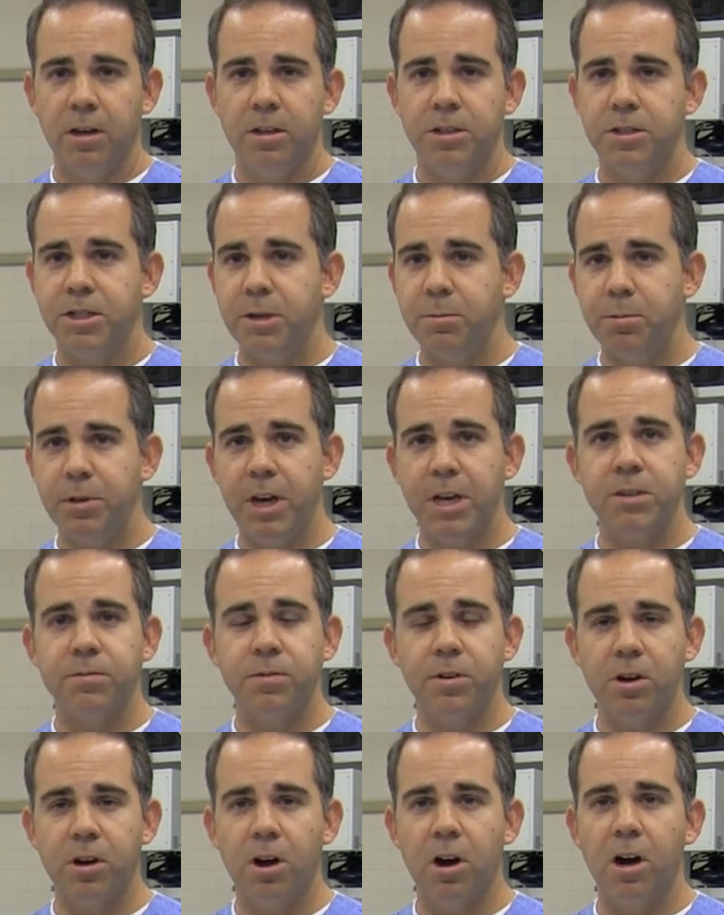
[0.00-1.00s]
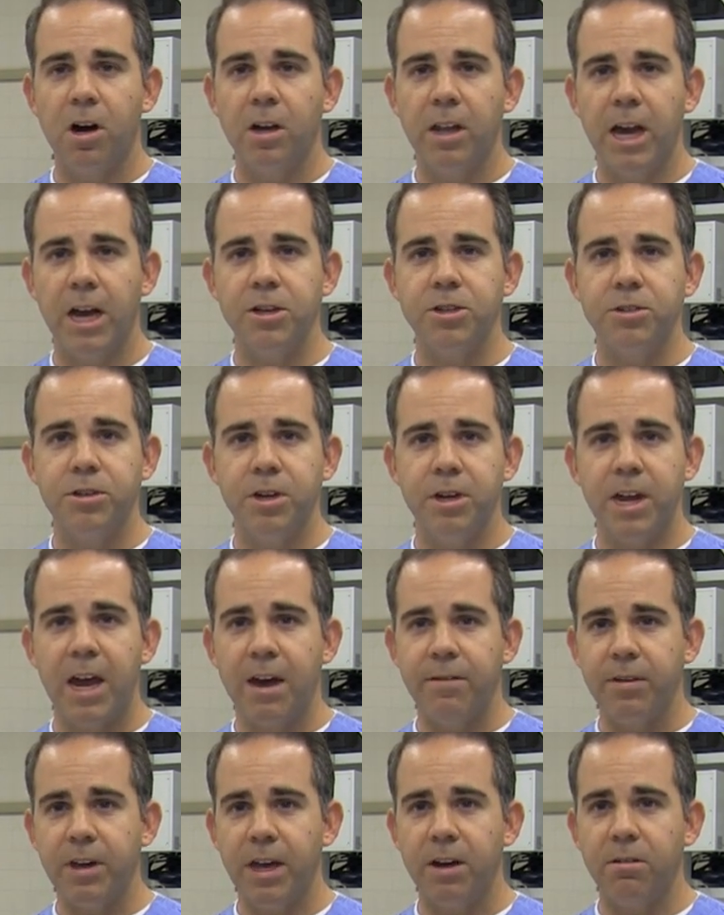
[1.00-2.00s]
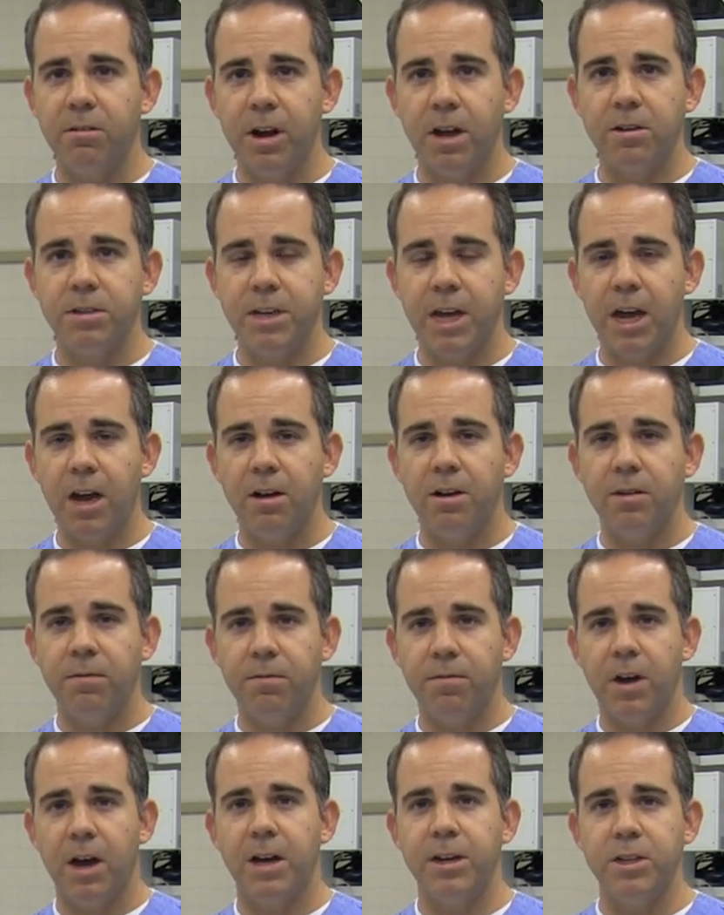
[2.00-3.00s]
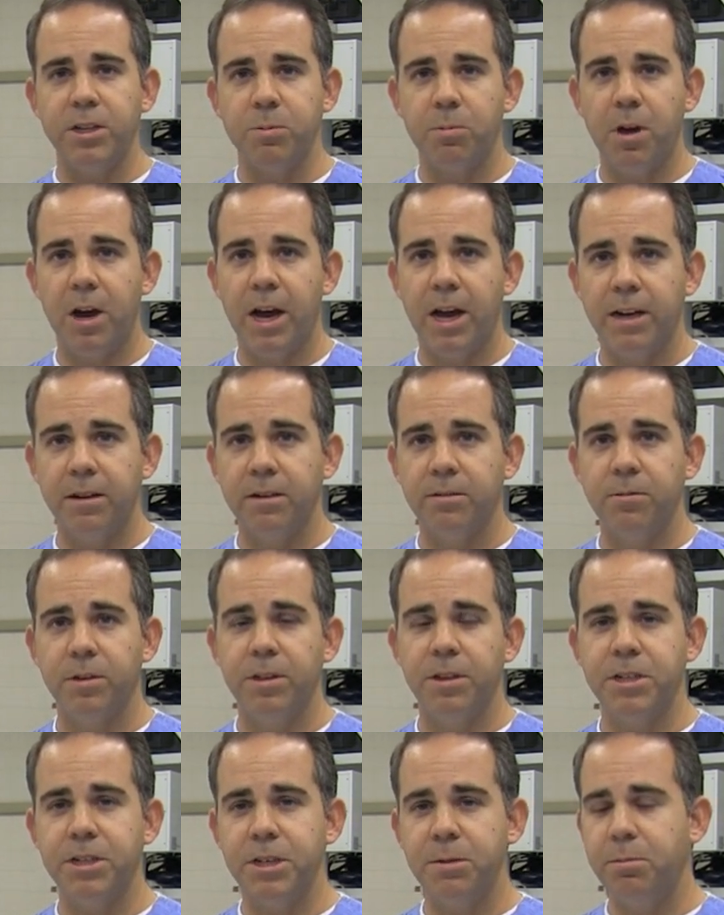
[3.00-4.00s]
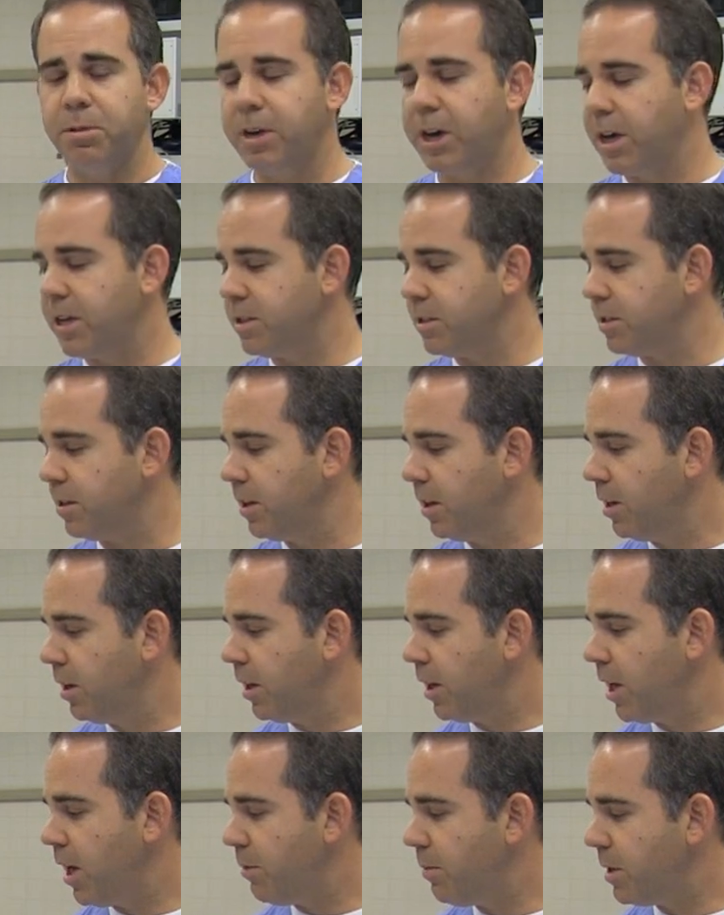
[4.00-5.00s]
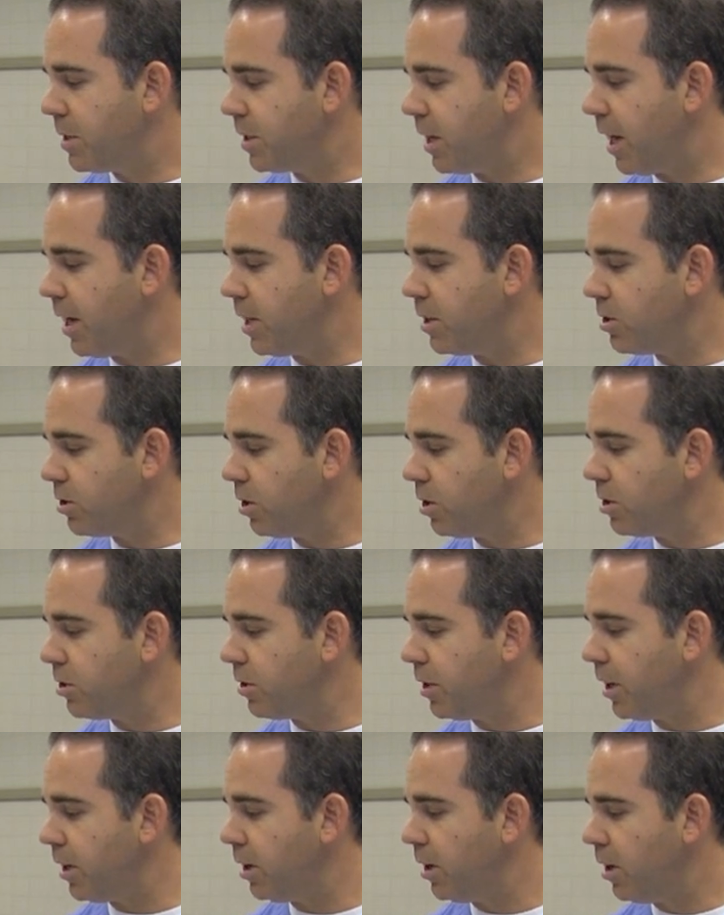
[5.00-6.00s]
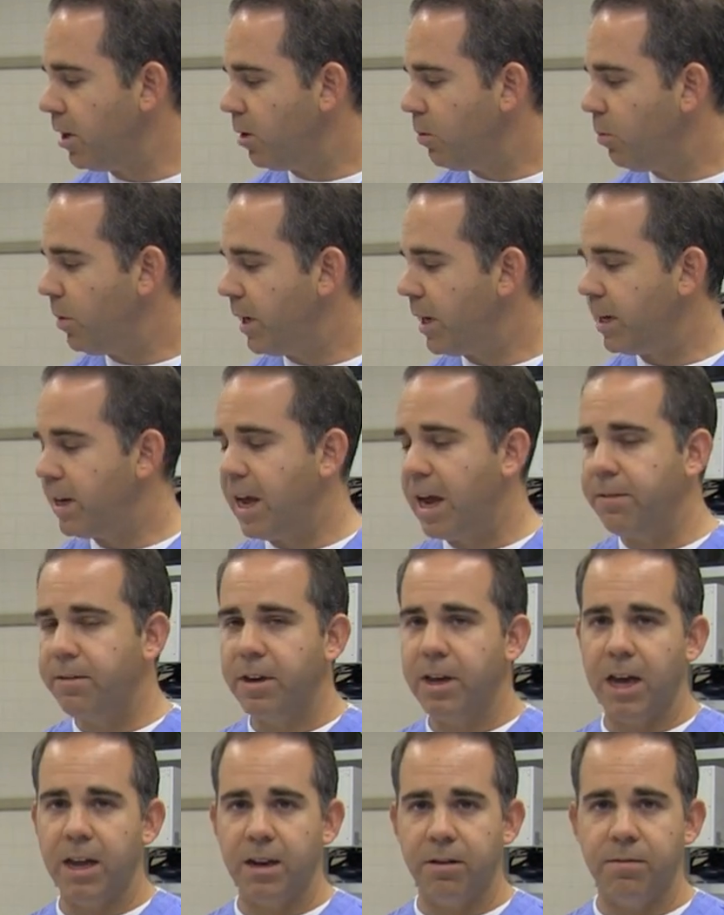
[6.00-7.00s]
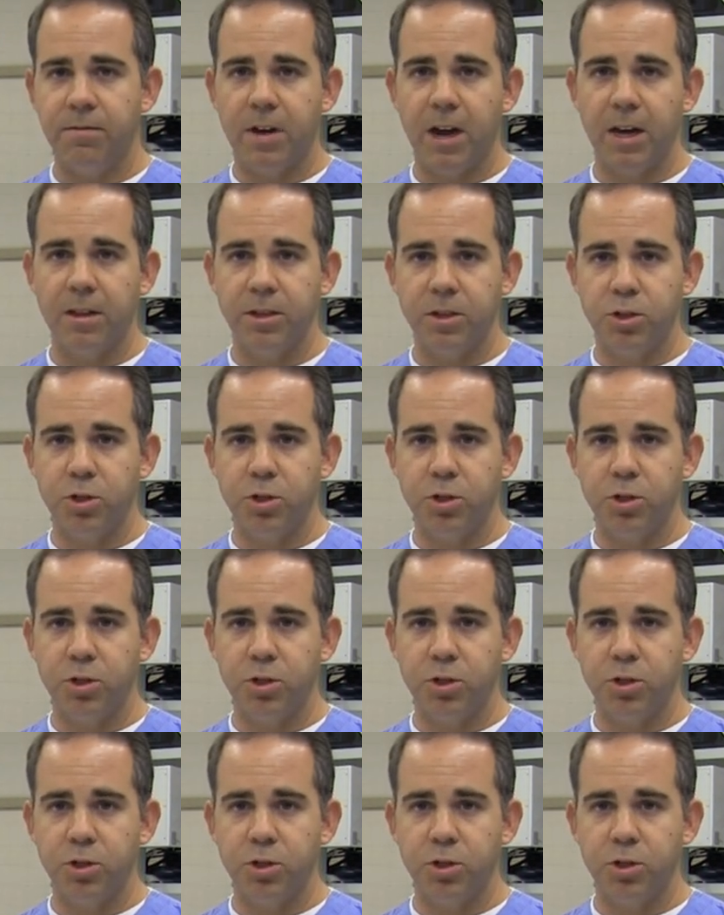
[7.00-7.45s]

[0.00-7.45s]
GPS for your car allows you to navigate around town and find a spot. With the GPS image guided surgery, we can navigate and find the